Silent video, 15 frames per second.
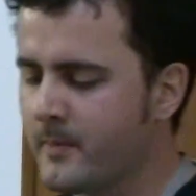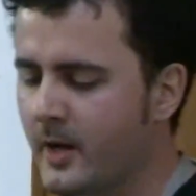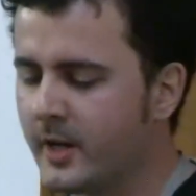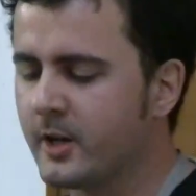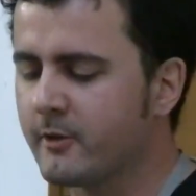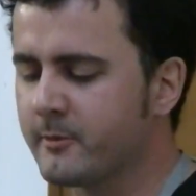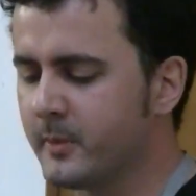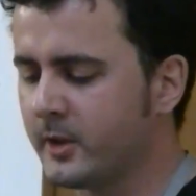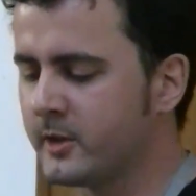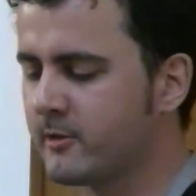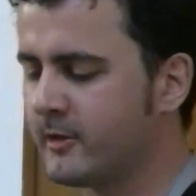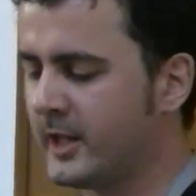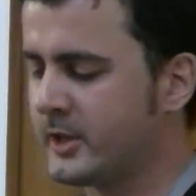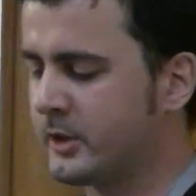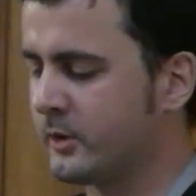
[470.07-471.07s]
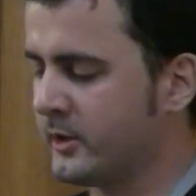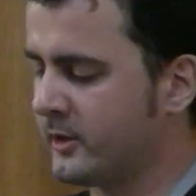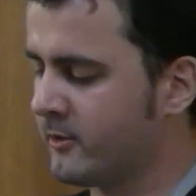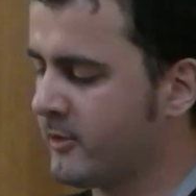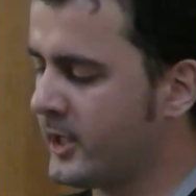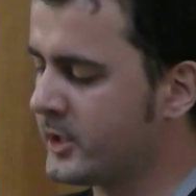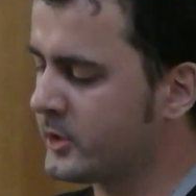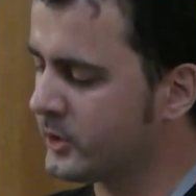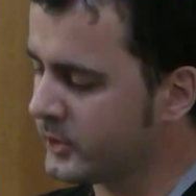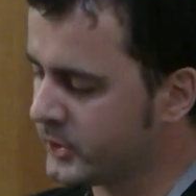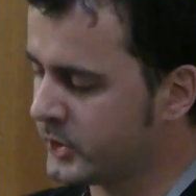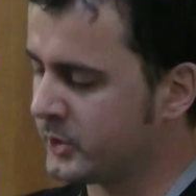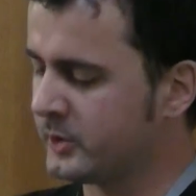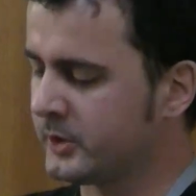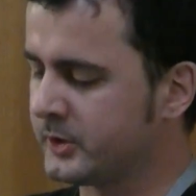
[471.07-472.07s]
I hear from undergraduate and graduate
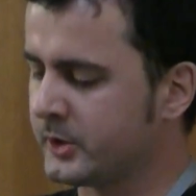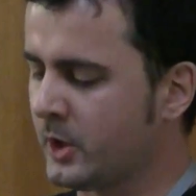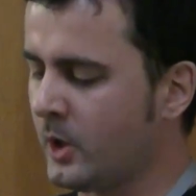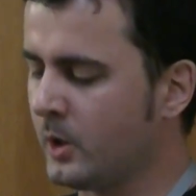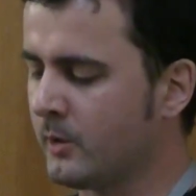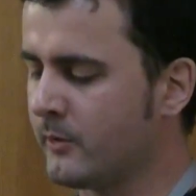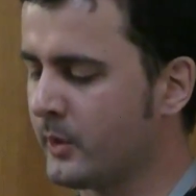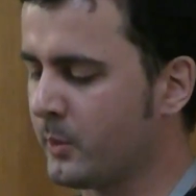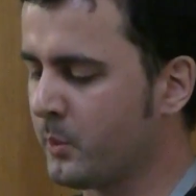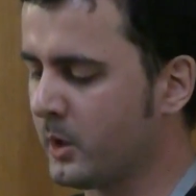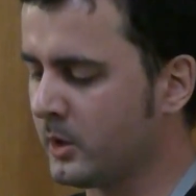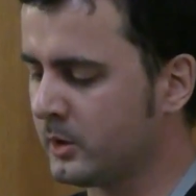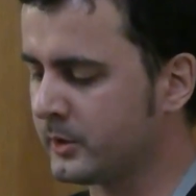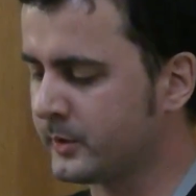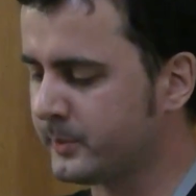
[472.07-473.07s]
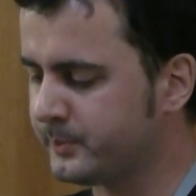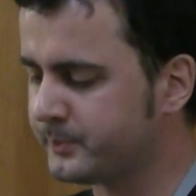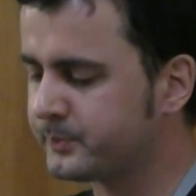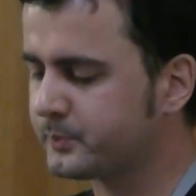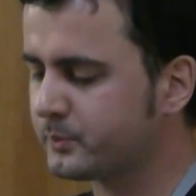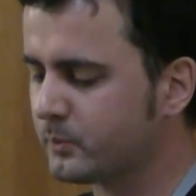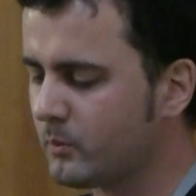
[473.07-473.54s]
students all over the world.